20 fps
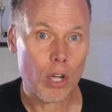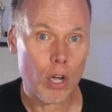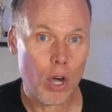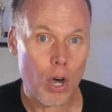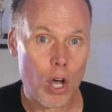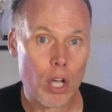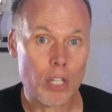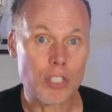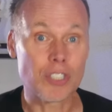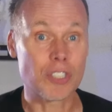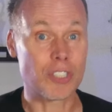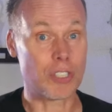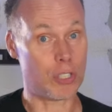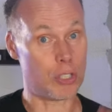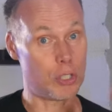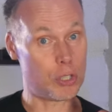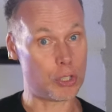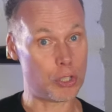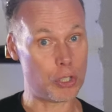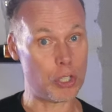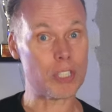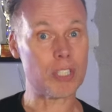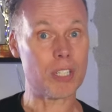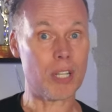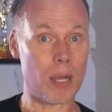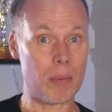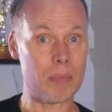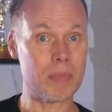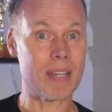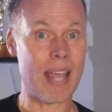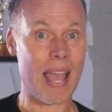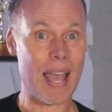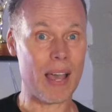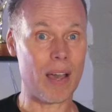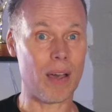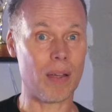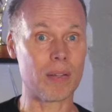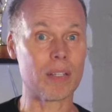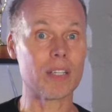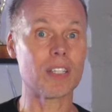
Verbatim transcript: costs should come down